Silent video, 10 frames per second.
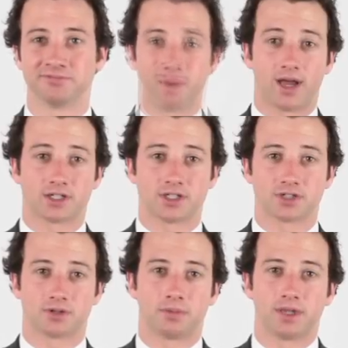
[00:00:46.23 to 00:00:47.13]
I actually
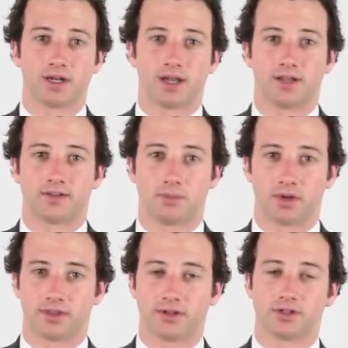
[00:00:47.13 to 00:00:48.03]
just completed a
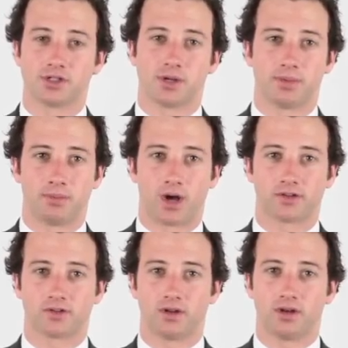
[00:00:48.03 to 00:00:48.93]
10-month internship in
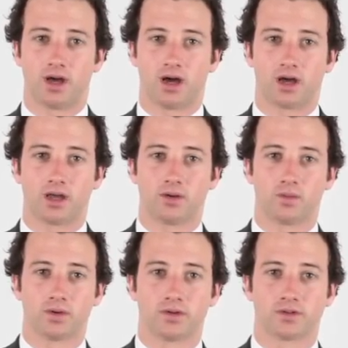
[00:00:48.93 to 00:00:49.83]
Boston. I
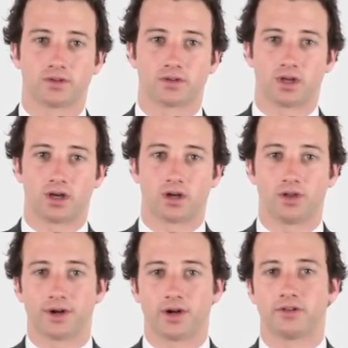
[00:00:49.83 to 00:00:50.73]
was a
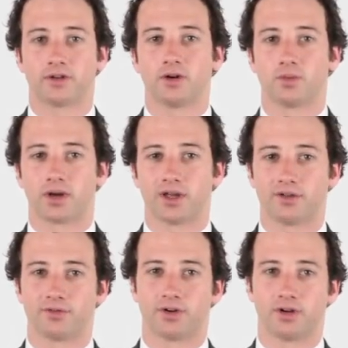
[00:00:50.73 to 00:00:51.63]
culinary intern
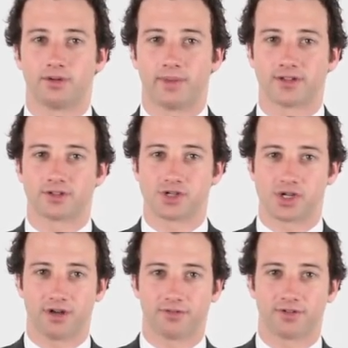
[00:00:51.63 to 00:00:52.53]
working for a master
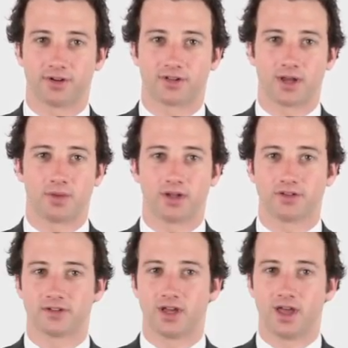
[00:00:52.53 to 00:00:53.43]
chef for 10
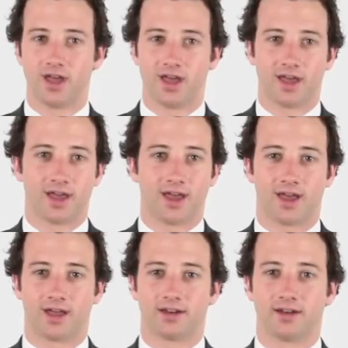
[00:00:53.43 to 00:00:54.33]
months,
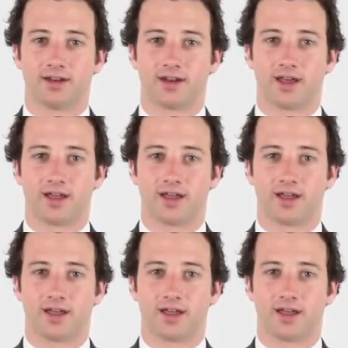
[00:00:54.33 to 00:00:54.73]
and